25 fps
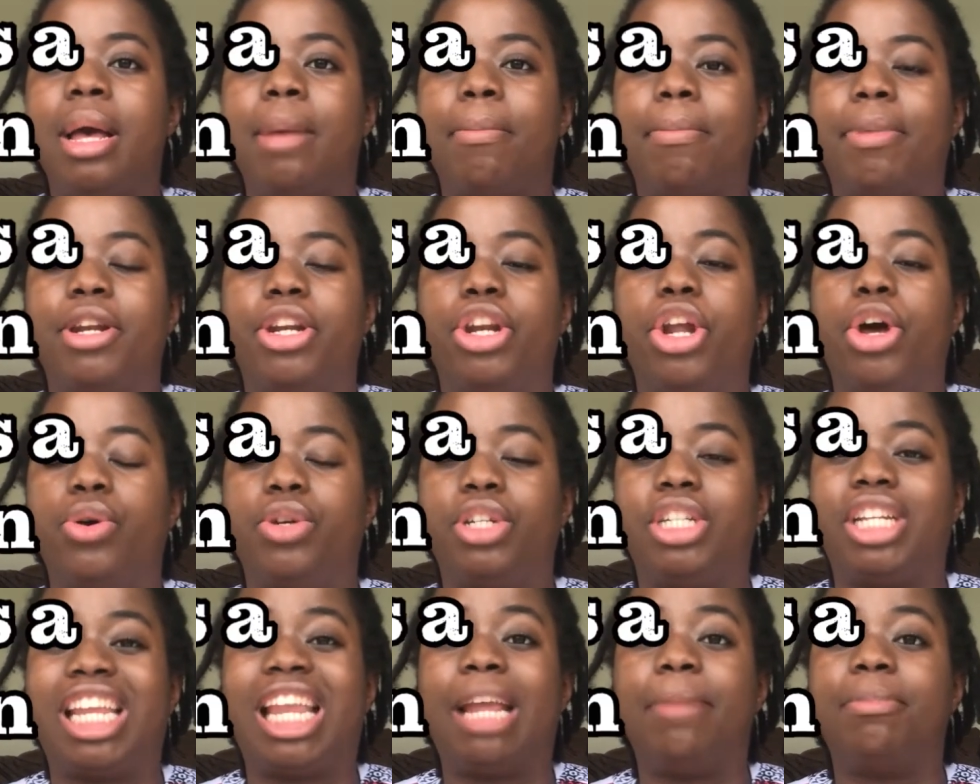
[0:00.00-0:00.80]
But no,
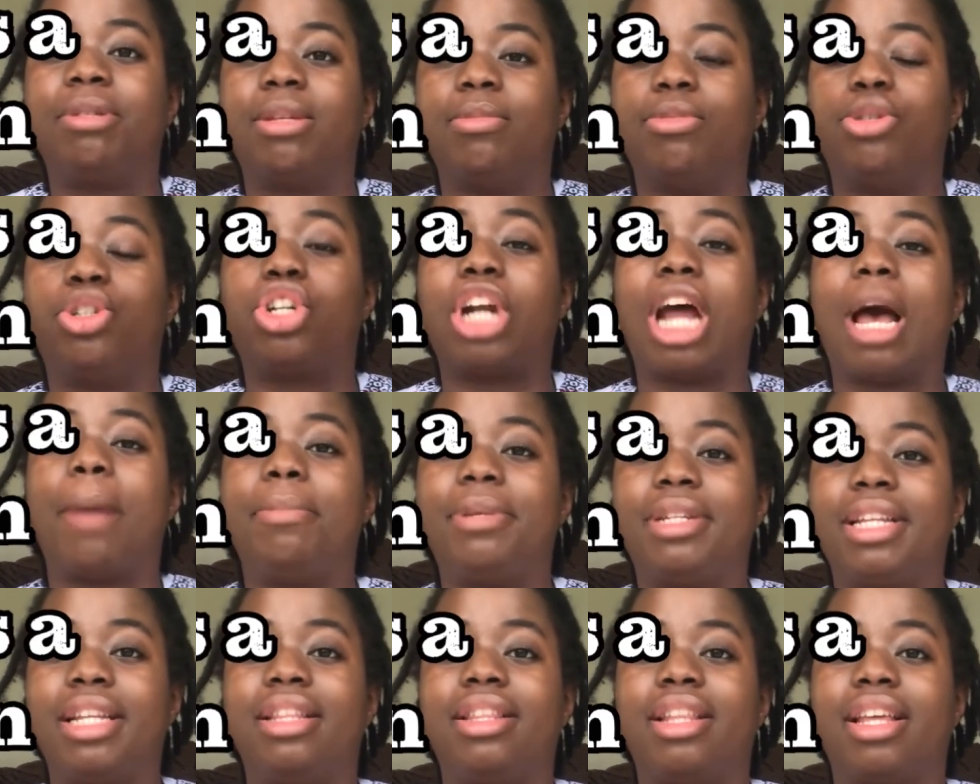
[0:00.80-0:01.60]
she keeps them
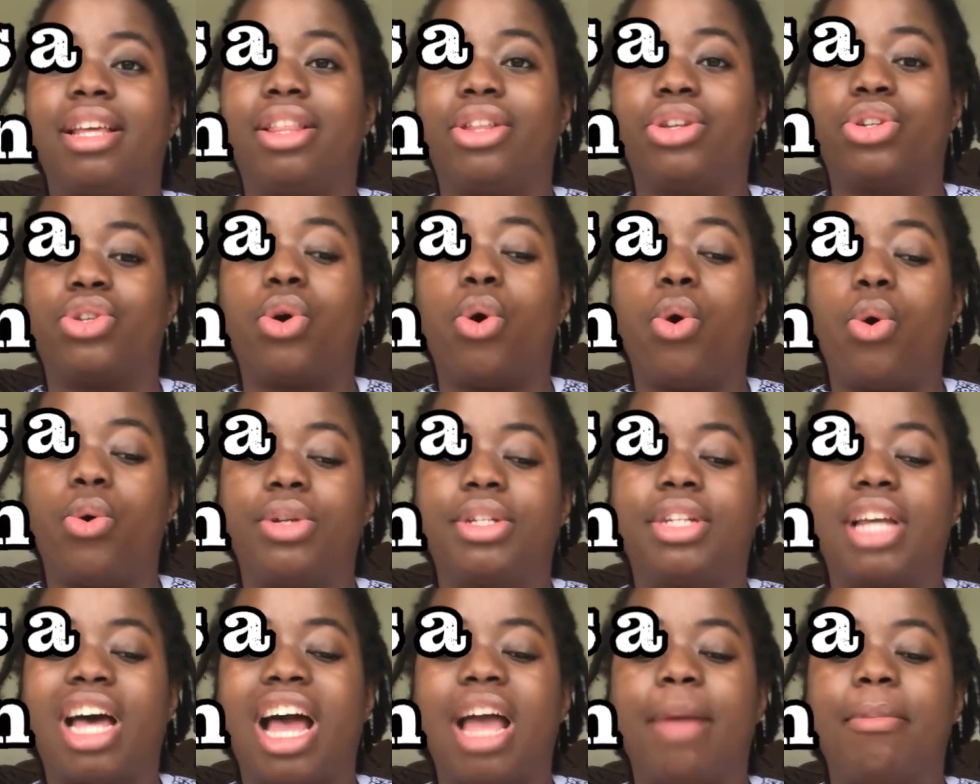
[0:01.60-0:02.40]
trapped in there this whole
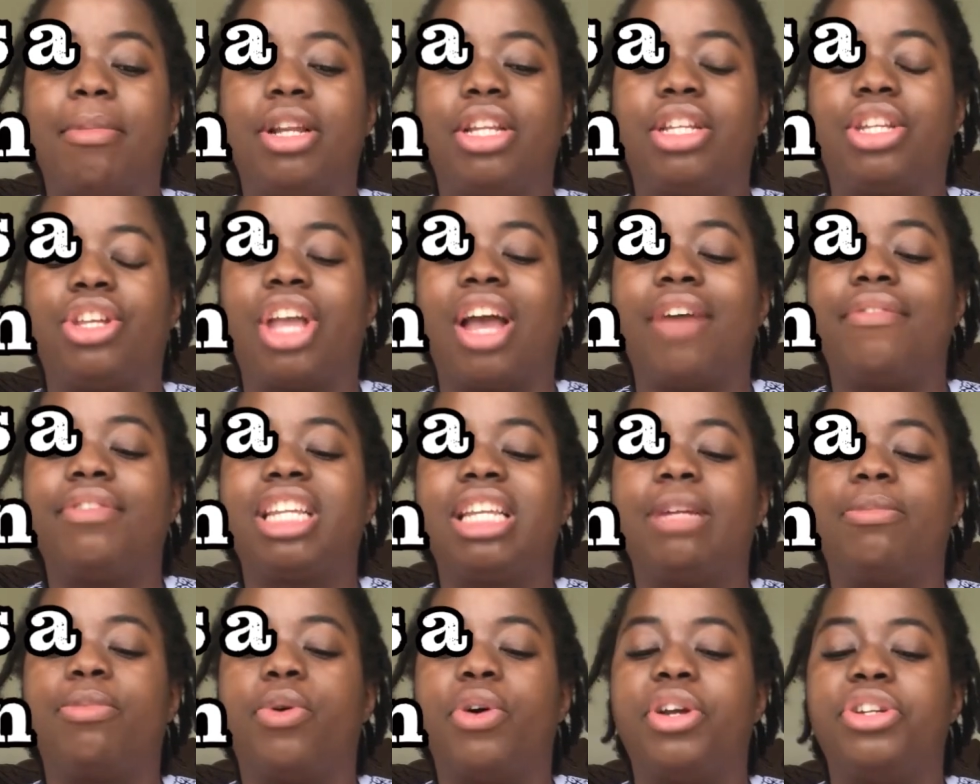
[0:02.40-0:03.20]
time, and you have to
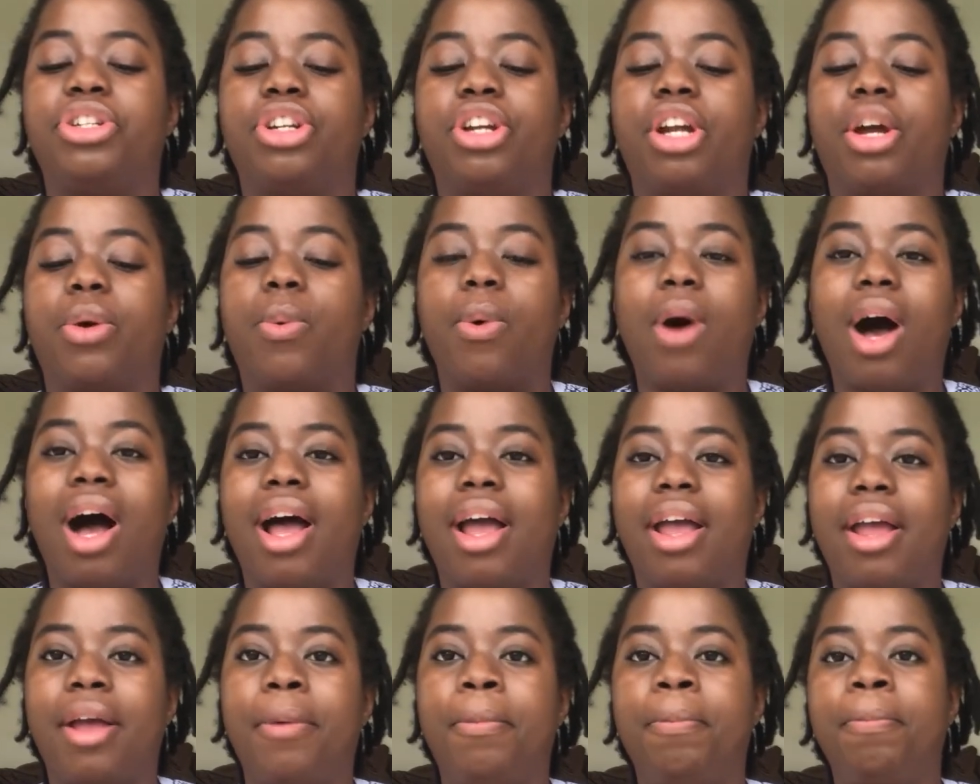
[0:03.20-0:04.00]
keep wondering
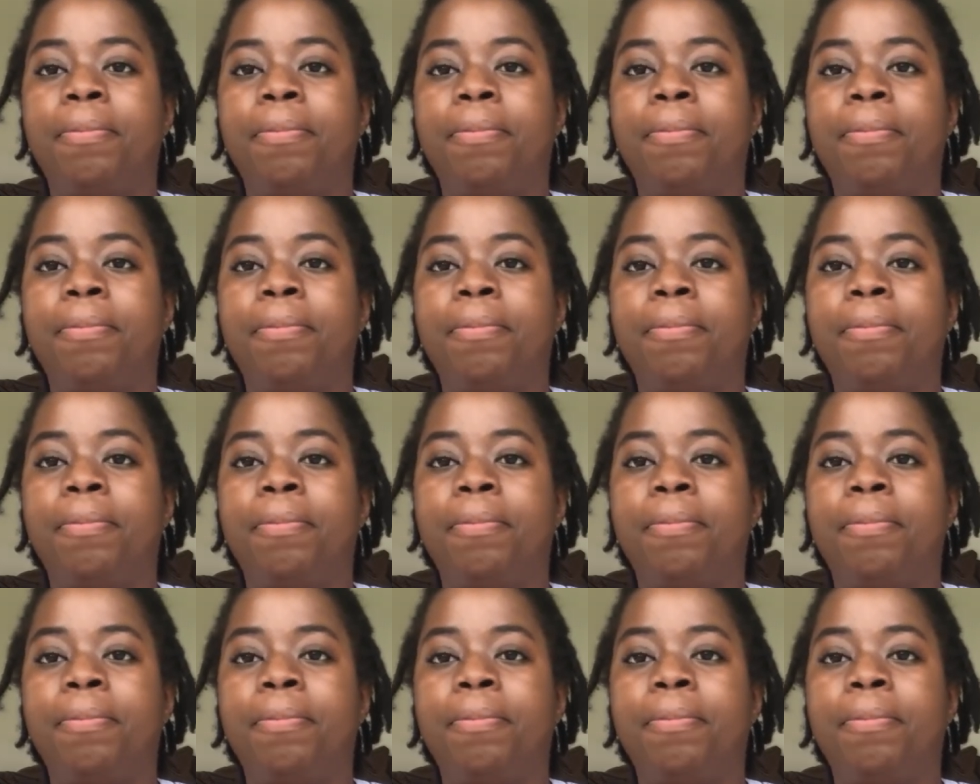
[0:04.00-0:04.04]
why.